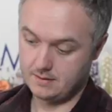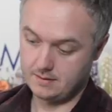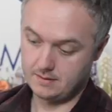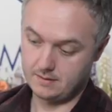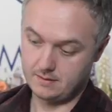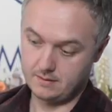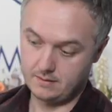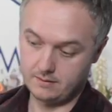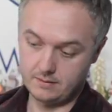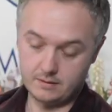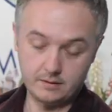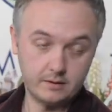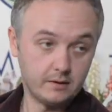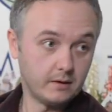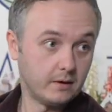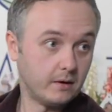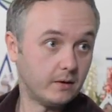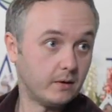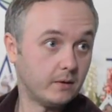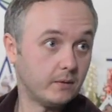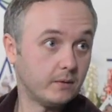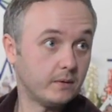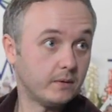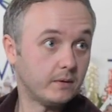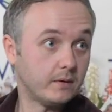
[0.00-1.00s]
There you
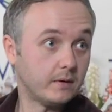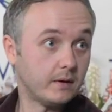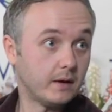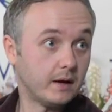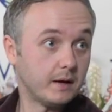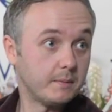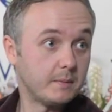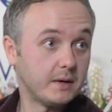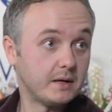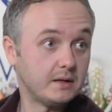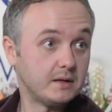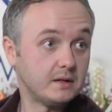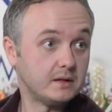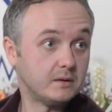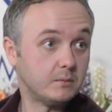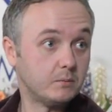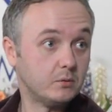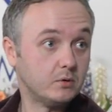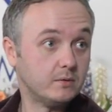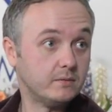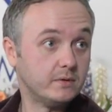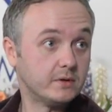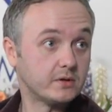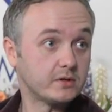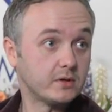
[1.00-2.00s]
go. I may need to
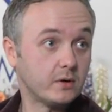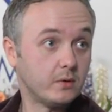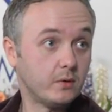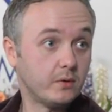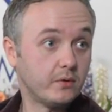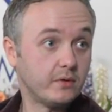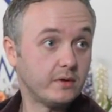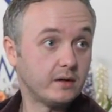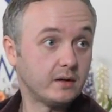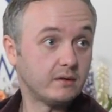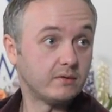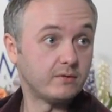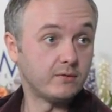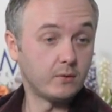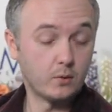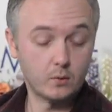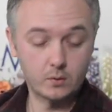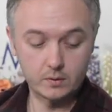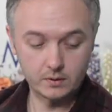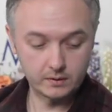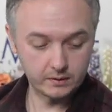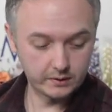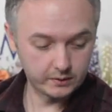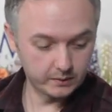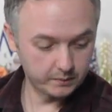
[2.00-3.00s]
move this whole thing
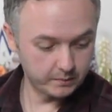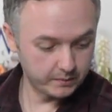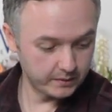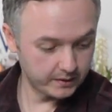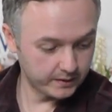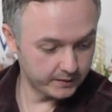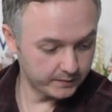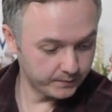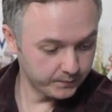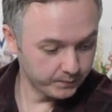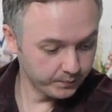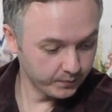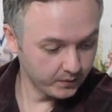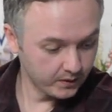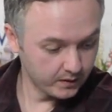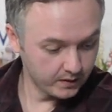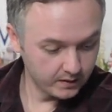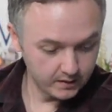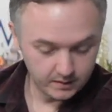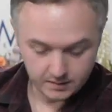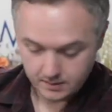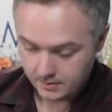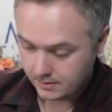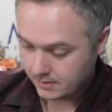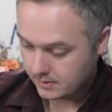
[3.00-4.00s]
forward a little bit.
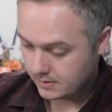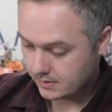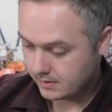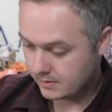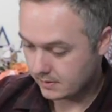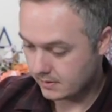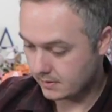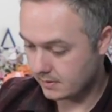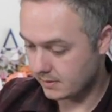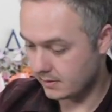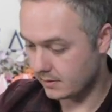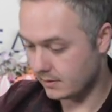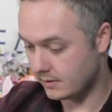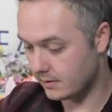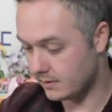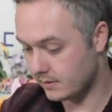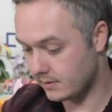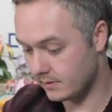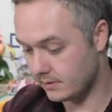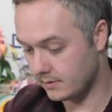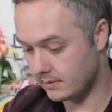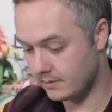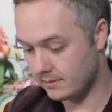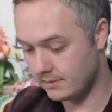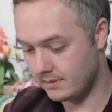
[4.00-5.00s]
Uh,
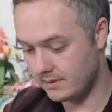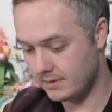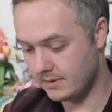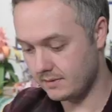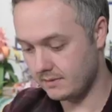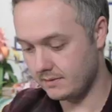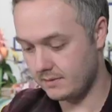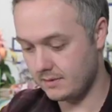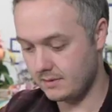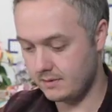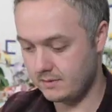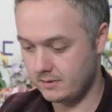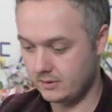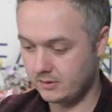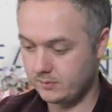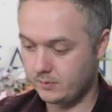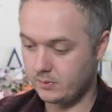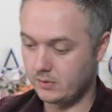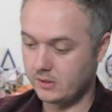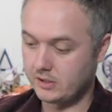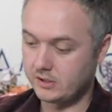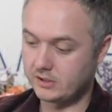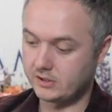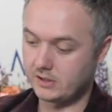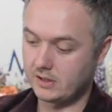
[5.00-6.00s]
well, you know, it's
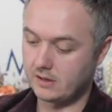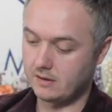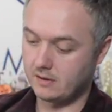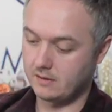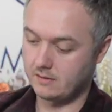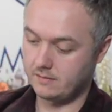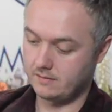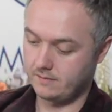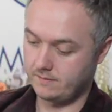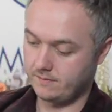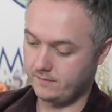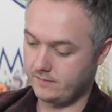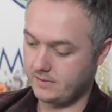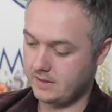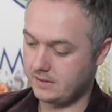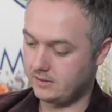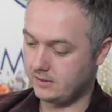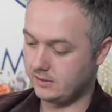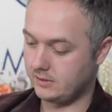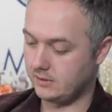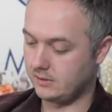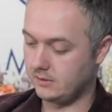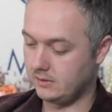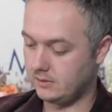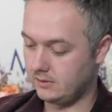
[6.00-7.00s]
pretty centered. That
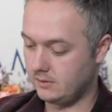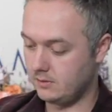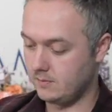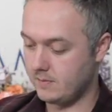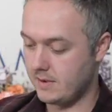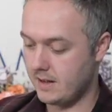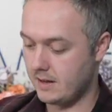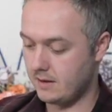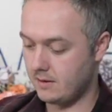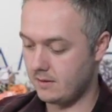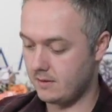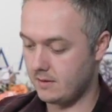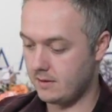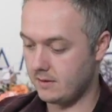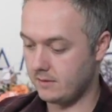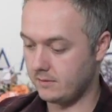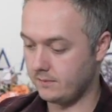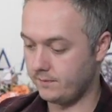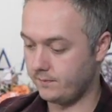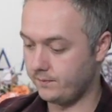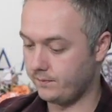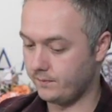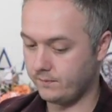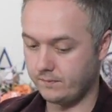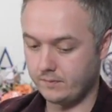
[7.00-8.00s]
doesn't look too bad at all,
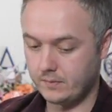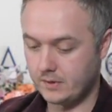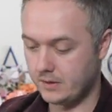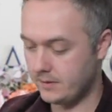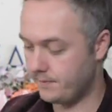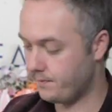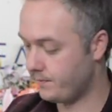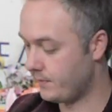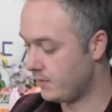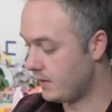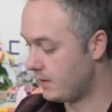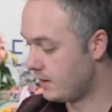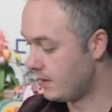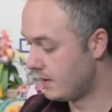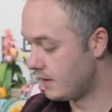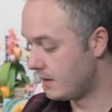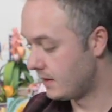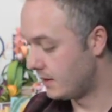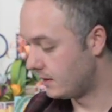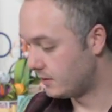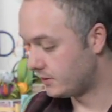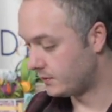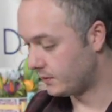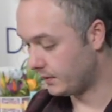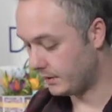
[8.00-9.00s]
but
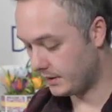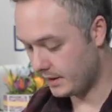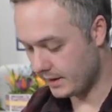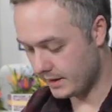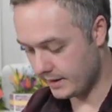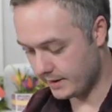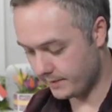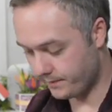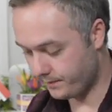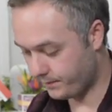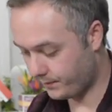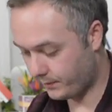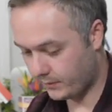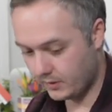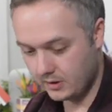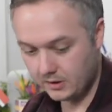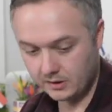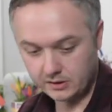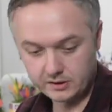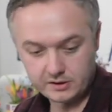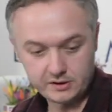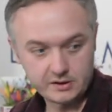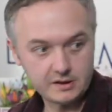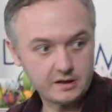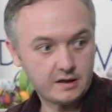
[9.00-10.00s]
that's really it. You
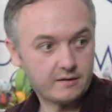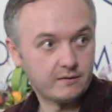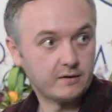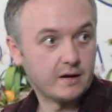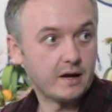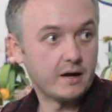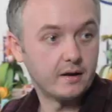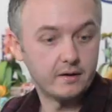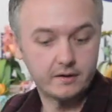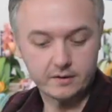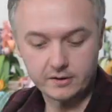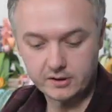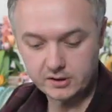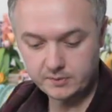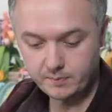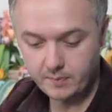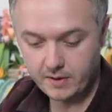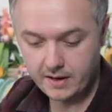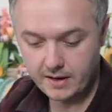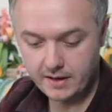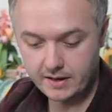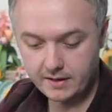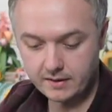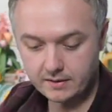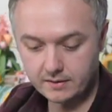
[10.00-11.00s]
can see I've got a nice
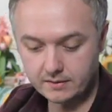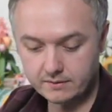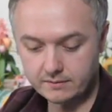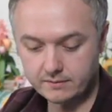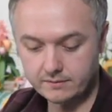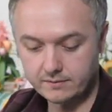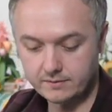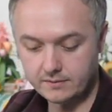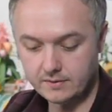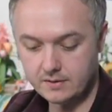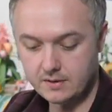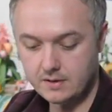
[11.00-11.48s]
pile of